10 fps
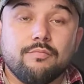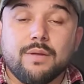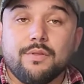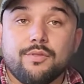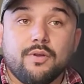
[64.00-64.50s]

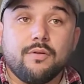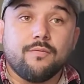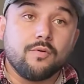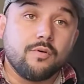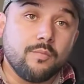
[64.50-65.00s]
maybe three,
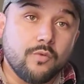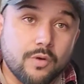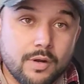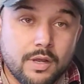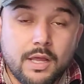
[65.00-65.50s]
four
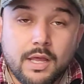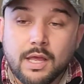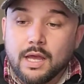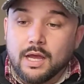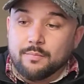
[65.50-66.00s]
more.
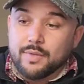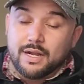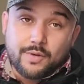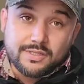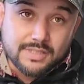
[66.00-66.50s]
But
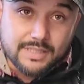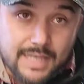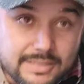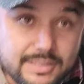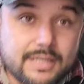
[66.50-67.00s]
anyways,
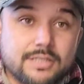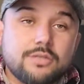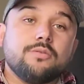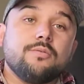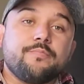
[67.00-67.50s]
let's get
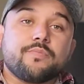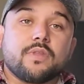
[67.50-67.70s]
to